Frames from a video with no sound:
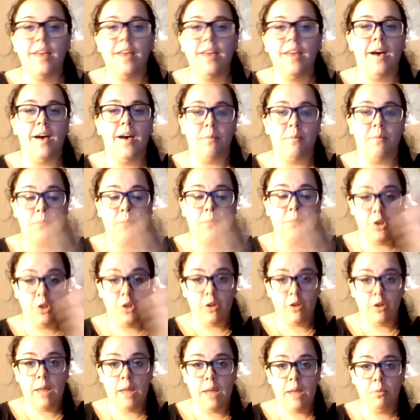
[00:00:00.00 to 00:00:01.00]
but
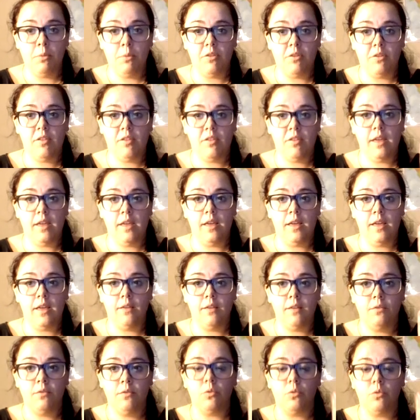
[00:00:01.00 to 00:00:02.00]
you're able to
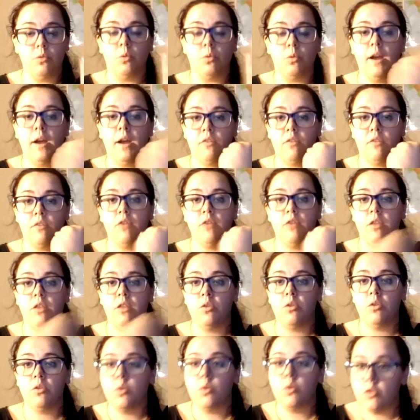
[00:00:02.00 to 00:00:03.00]
see right straight
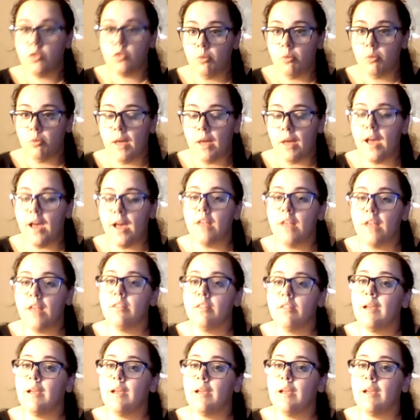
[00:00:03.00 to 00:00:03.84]
through to my eyes.